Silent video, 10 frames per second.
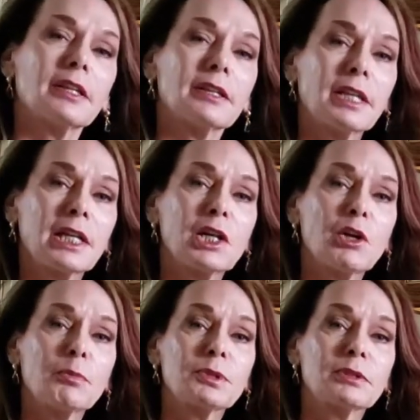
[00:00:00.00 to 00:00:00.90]
that
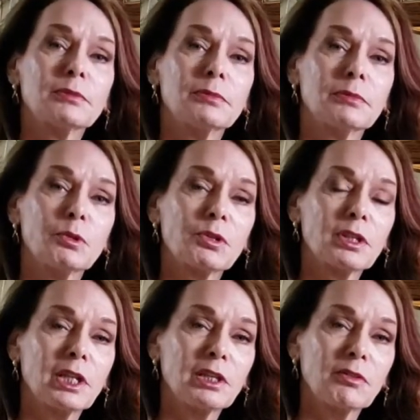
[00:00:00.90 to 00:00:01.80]
helped more
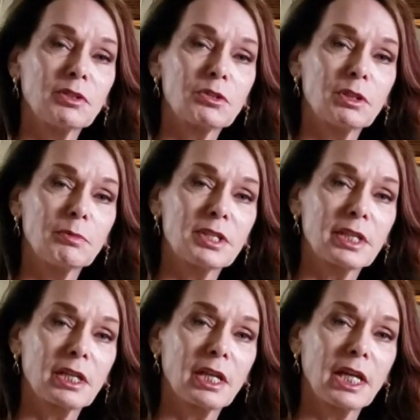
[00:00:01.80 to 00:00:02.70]
than any of the treatments
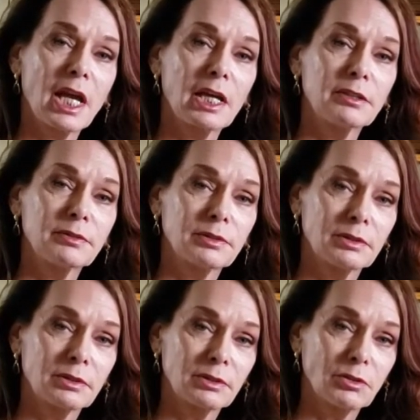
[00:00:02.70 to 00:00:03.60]
that I had
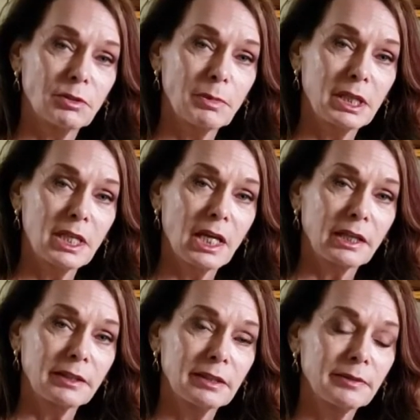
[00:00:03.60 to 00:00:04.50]
on my
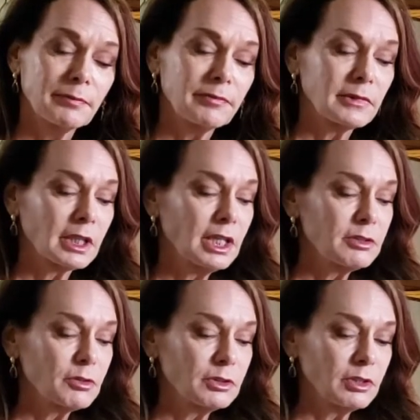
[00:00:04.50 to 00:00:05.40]
neck. And
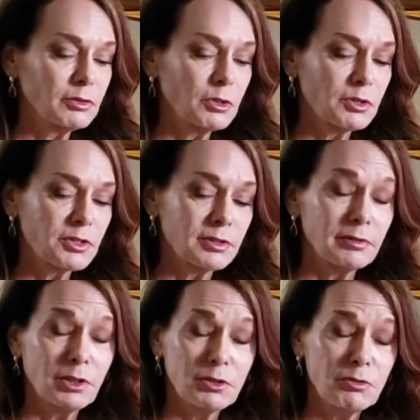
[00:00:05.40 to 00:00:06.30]
of course,
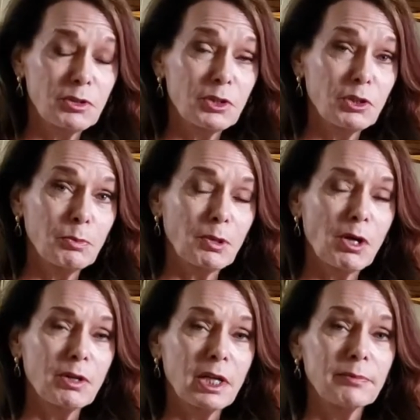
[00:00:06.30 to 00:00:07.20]
those of you that do
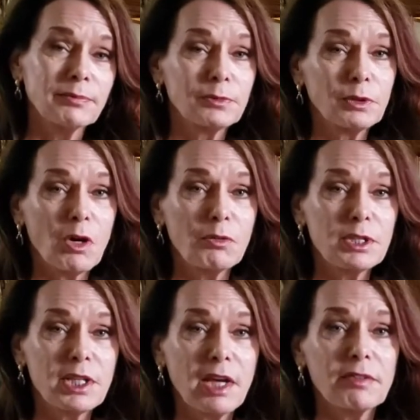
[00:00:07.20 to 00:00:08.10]
pro-am, we
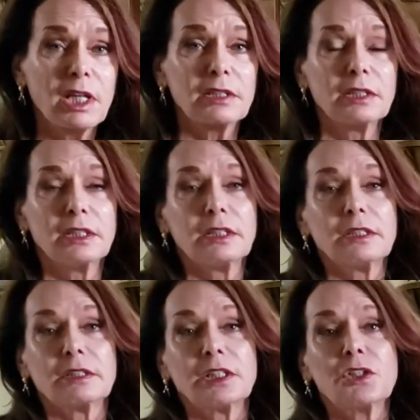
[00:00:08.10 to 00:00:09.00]
always have that
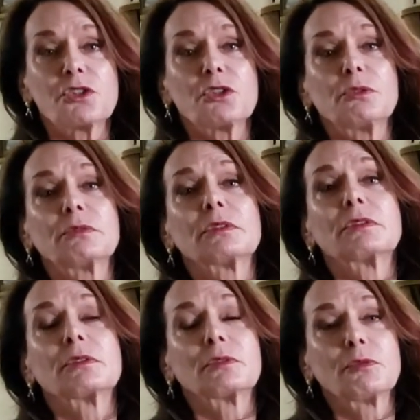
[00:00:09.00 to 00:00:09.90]
issue
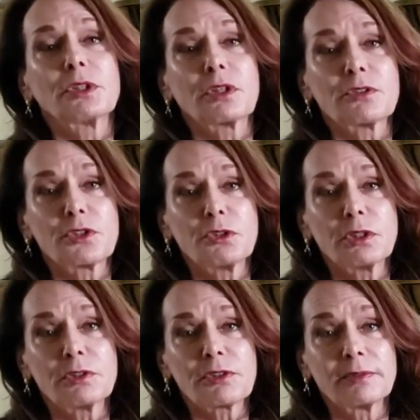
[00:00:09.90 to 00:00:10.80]
with our
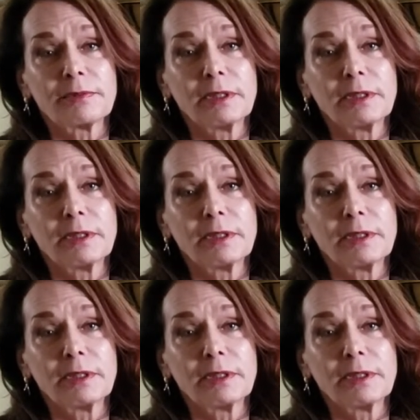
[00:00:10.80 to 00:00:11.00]
students.